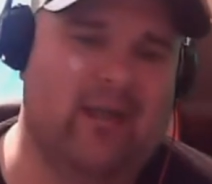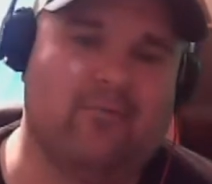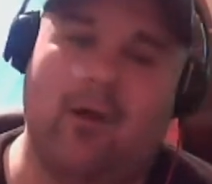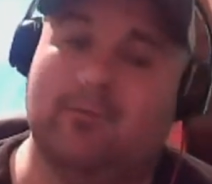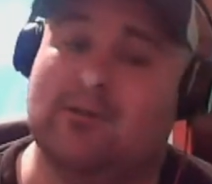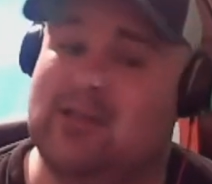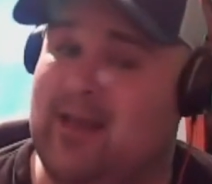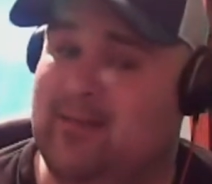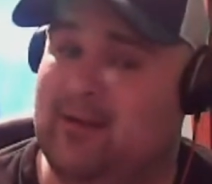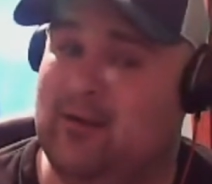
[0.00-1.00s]

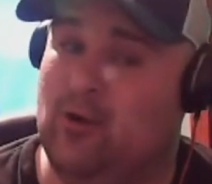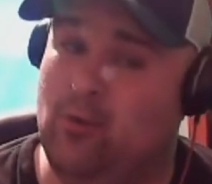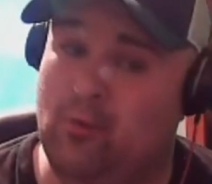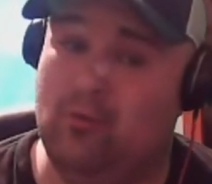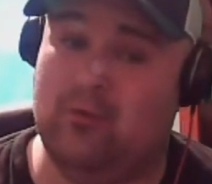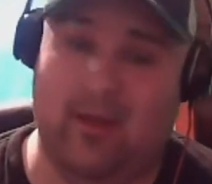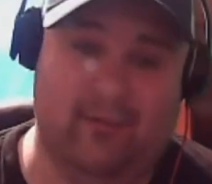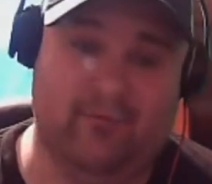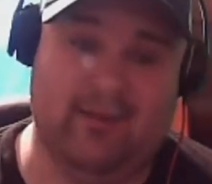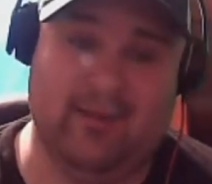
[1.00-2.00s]
LJN rubbers. Yeah, they're
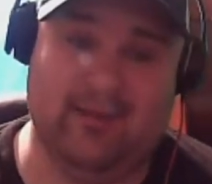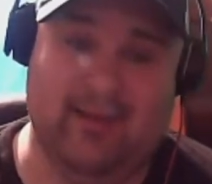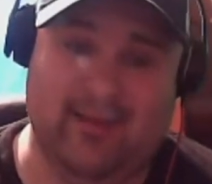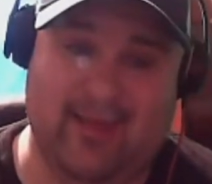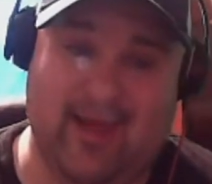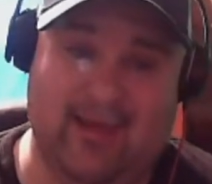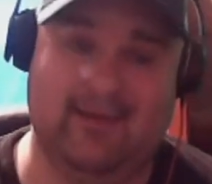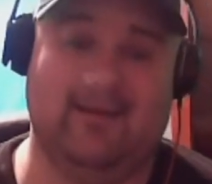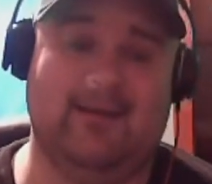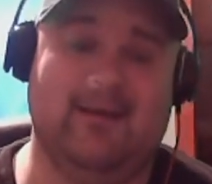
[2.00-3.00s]
cool,
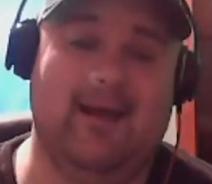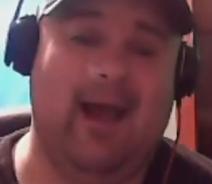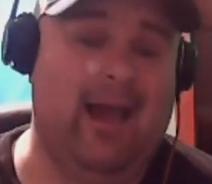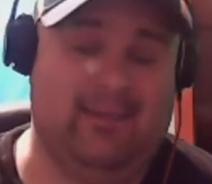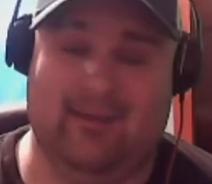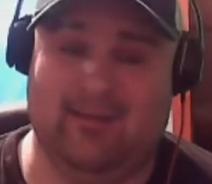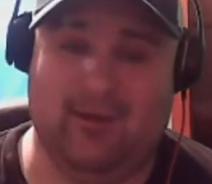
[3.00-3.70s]
everything like that.